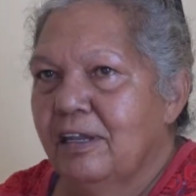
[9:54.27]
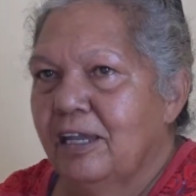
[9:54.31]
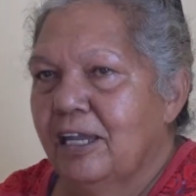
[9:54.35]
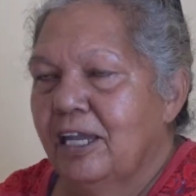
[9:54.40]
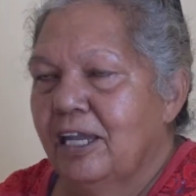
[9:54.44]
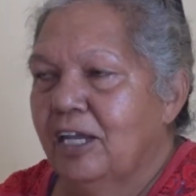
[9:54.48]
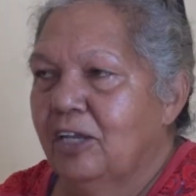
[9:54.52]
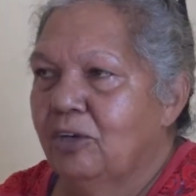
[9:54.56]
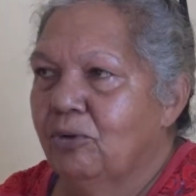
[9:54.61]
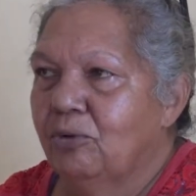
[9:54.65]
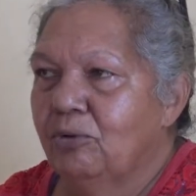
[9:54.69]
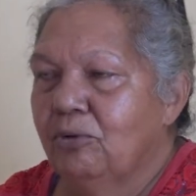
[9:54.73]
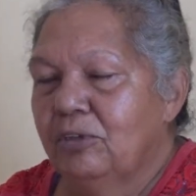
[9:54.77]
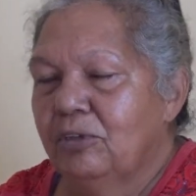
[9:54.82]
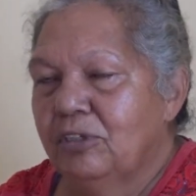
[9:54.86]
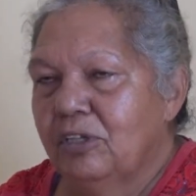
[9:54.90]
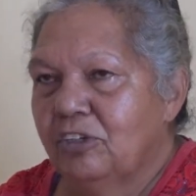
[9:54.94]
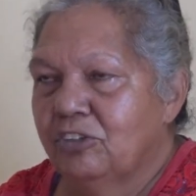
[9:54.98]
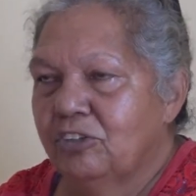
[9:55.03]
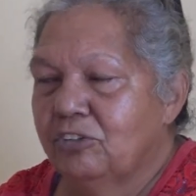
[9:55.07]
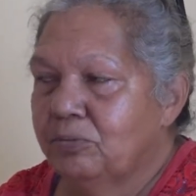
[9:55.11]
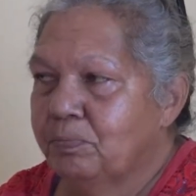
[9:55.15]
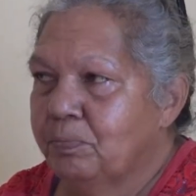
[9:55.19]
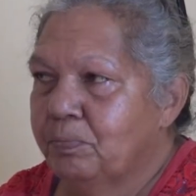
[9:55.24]
And all
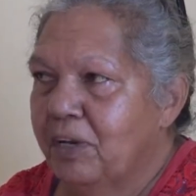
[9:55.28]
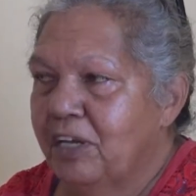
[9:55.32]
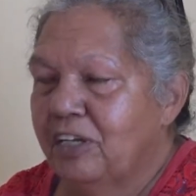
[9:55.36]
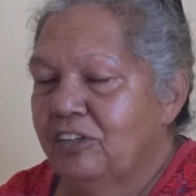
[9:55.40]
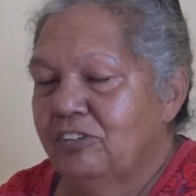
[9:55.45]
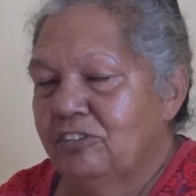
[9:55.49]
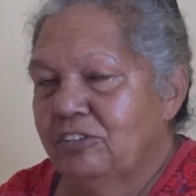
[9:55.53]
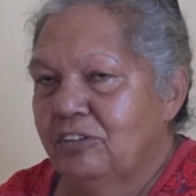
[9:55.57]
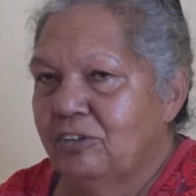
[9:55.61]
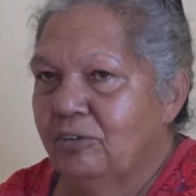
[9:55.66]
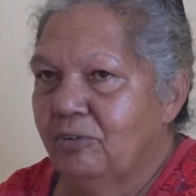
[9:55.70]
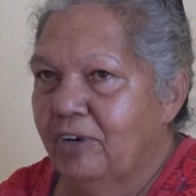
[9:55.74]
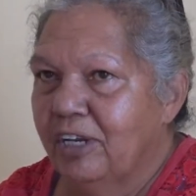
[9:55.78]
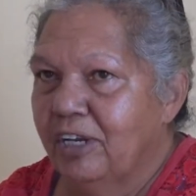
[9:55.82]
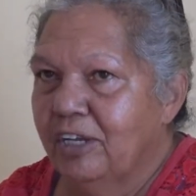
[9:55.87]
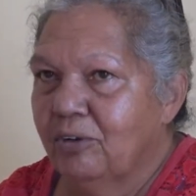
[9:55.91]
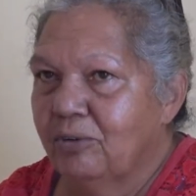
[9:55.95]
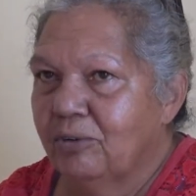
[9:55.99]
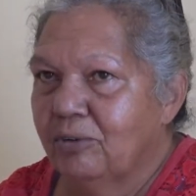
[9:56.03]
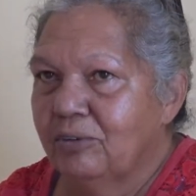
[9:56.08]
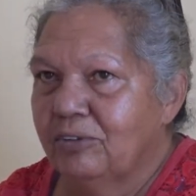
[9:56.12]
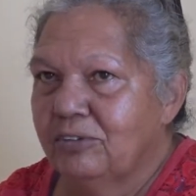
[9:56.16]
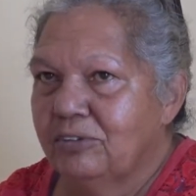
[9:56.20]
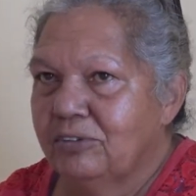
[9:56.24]
those patient
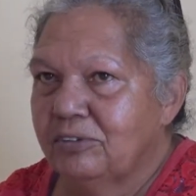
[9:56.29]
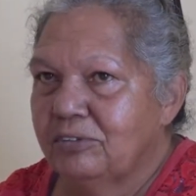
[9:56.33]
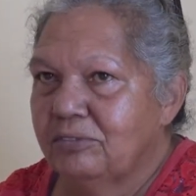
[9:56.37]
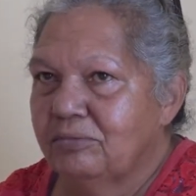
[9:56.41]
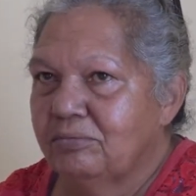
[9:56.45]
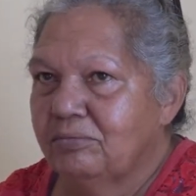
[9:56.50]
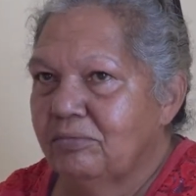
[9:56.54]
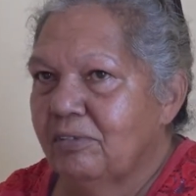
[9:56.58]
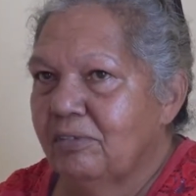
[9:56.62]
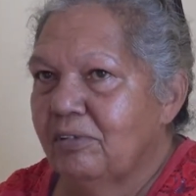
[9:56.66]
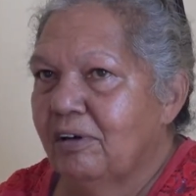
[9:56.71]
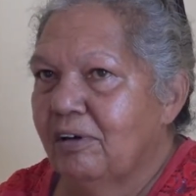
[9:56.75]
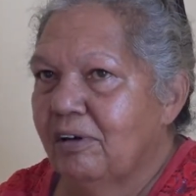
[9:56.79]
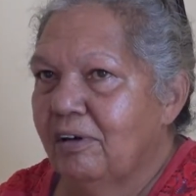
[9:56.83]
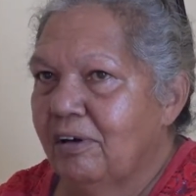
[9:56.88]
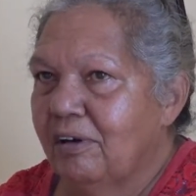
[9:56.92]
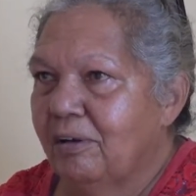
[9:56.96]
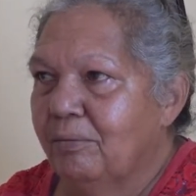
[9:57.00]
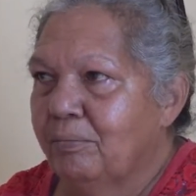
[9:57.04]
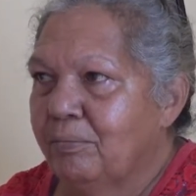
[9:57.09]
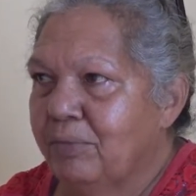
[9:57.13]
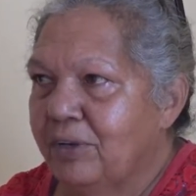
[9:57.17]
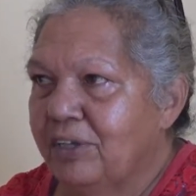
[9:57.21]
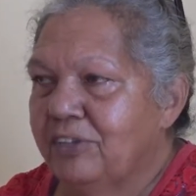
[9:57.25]
records,
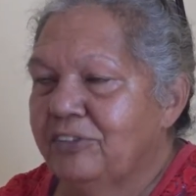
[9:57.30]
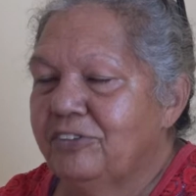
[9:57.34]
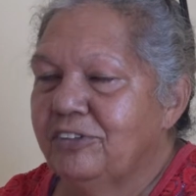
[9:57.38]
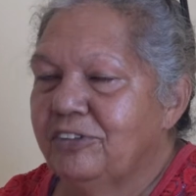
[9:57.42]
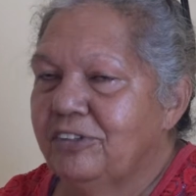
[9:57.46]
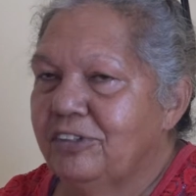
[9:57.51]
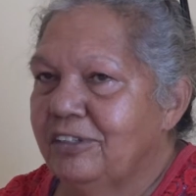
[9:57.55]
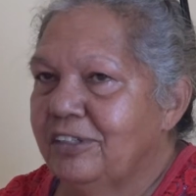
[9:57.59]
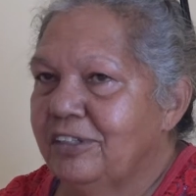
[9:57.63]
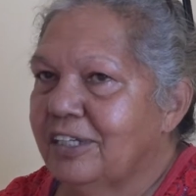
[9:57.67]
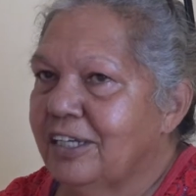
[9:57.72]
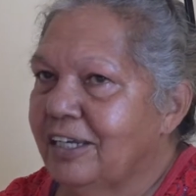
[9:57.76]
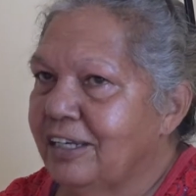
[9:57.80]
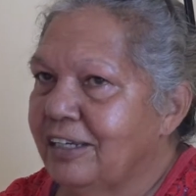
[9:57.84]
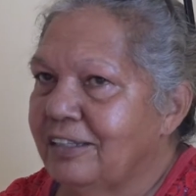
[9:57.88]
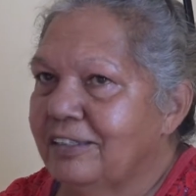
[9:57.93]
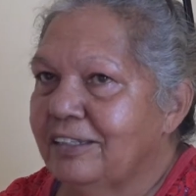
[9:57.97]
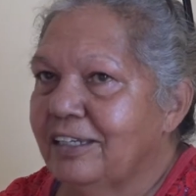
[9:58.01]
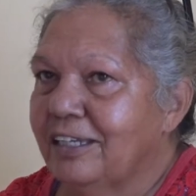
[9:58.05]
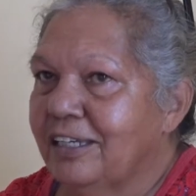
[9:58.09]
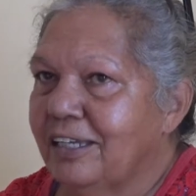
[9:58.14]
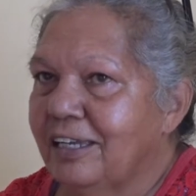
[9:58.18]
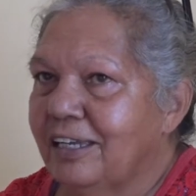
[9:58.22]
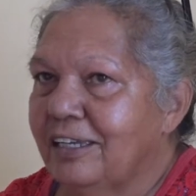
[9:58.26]
I bet you can't
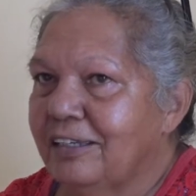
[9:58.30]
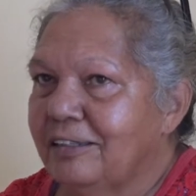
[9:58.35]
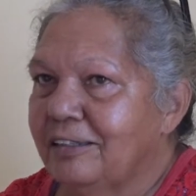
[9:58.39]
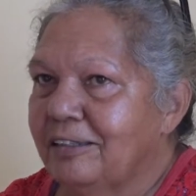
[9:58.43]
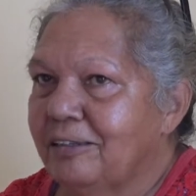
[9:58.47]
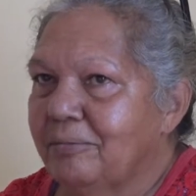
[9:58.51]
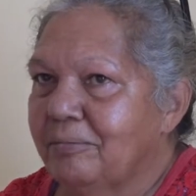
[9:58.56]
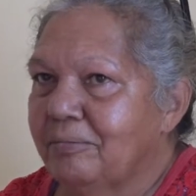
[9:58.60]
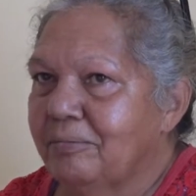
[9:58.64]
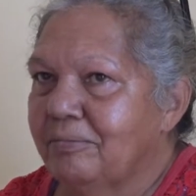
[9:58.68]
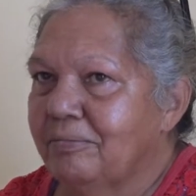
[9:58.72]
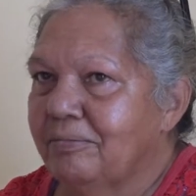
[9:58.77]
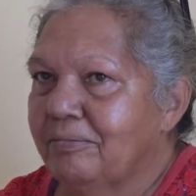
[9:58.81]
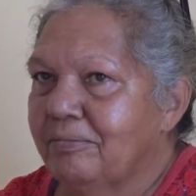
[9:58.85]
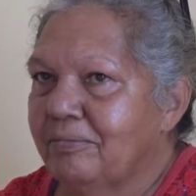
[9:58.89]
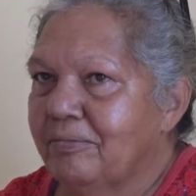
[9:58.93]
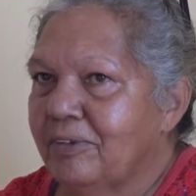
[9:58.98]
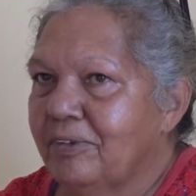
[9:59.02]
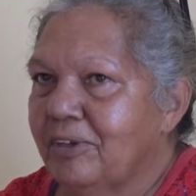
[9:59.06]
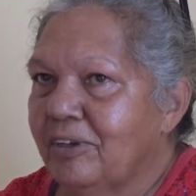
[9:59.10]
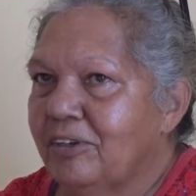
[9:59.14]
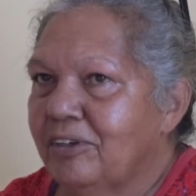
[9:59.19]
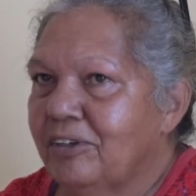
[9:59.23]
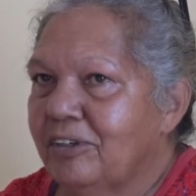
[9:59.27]
get at them.
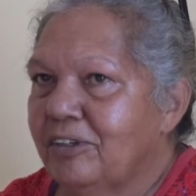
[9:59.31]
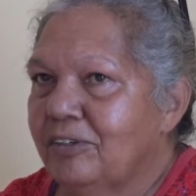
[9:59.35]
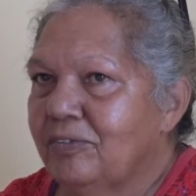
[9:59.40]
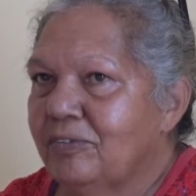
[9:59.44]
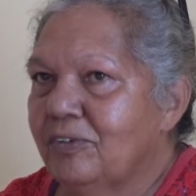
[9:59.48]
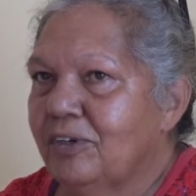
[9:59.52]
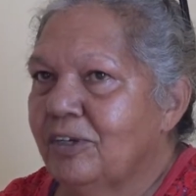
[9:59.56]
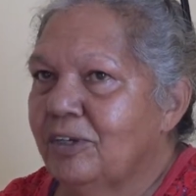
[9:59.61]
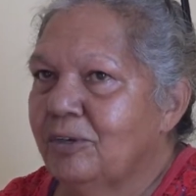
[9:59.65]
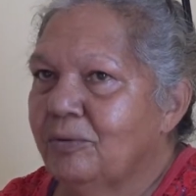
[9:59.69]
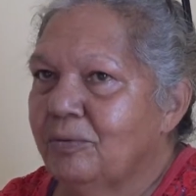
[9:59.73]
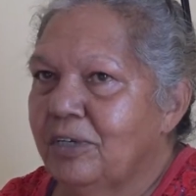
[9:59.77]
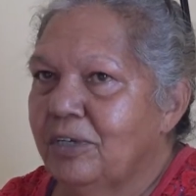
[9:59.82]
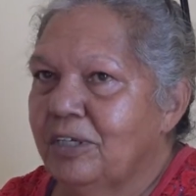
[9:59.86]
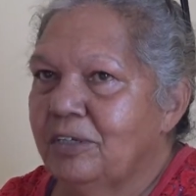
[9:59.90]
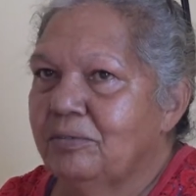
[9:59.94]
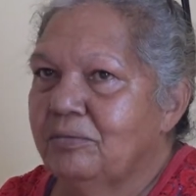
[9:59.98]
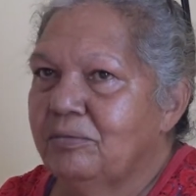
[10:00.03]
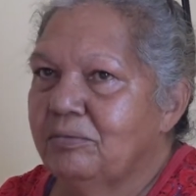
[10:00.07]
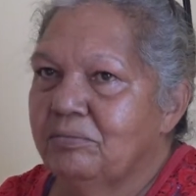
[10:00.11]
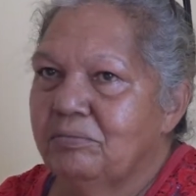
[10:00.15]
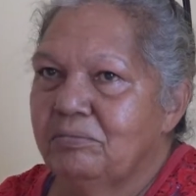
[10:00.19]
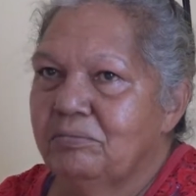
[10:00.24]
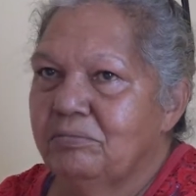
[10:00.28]
You've got to wait,
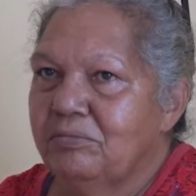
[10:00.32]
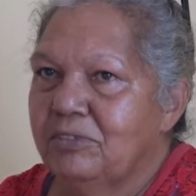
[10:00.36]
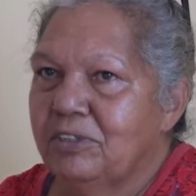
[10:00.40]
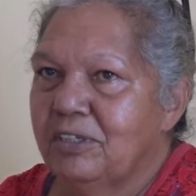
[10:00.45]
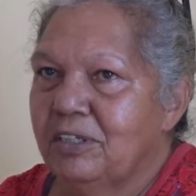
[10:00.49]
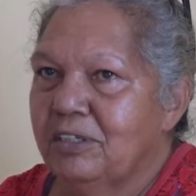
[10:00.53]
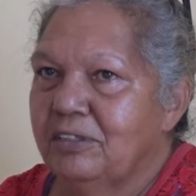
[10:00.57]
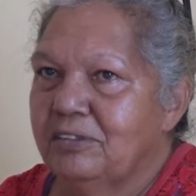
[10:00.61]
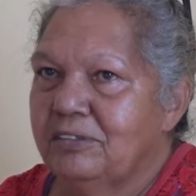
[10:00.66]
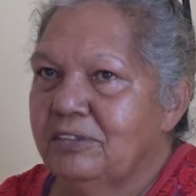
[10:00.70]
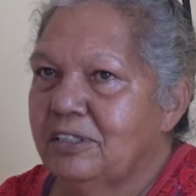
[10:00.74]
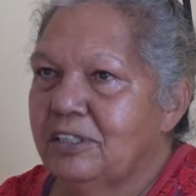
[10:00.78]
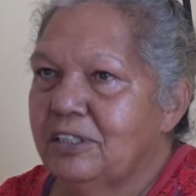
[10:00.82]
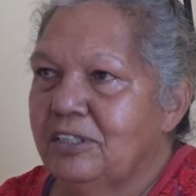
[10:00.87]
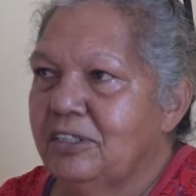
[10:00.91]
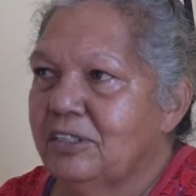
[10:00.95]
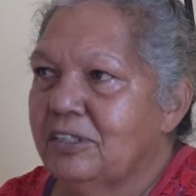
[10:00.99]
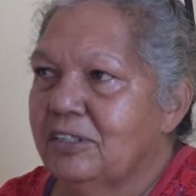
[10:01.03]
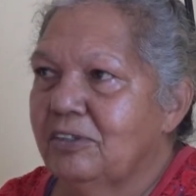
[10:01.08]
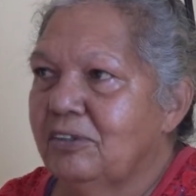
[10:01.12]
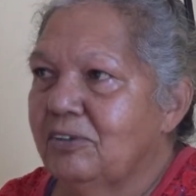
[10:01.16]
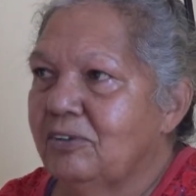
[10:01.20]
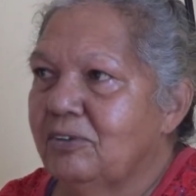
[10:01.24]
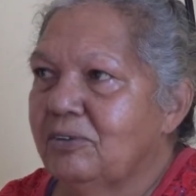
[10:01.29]
you know, till you
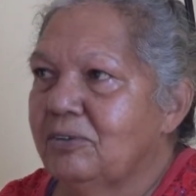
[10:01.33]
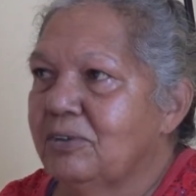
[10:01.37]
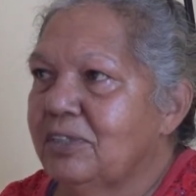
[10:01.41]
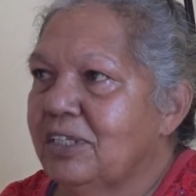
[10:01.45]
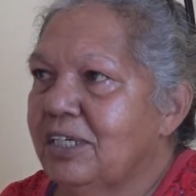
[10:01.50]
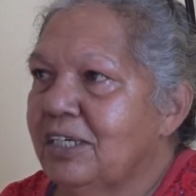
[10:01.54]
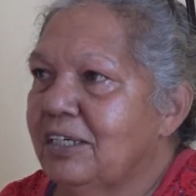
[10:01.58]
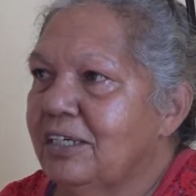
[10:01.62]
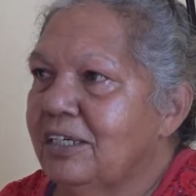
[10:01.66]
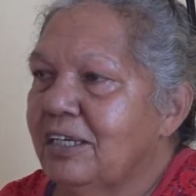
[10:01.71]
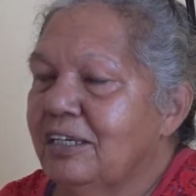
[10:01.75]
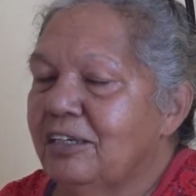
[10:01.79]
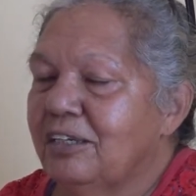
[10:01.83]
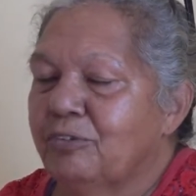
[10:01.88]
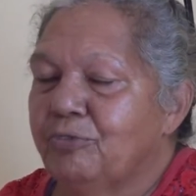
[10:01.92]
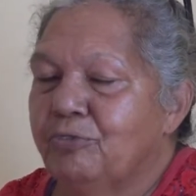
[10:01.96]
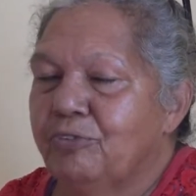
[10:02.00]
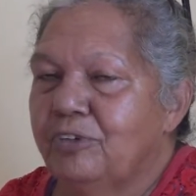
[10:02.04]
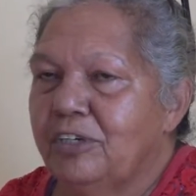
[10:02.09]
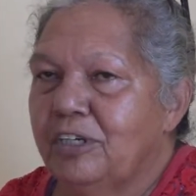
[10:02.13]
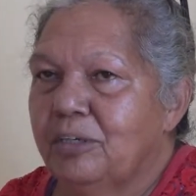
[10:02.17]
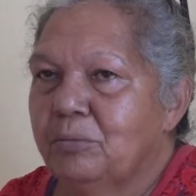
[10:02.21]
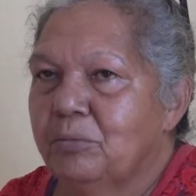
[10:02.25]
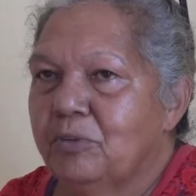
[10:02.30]
go get it under
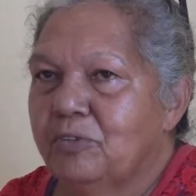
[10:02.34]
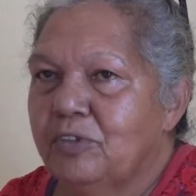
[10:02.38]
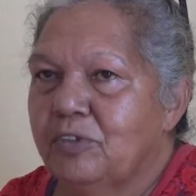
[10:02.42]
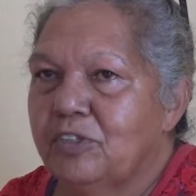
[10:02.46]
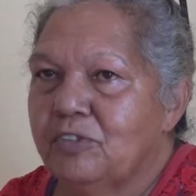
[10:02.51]
Freedom of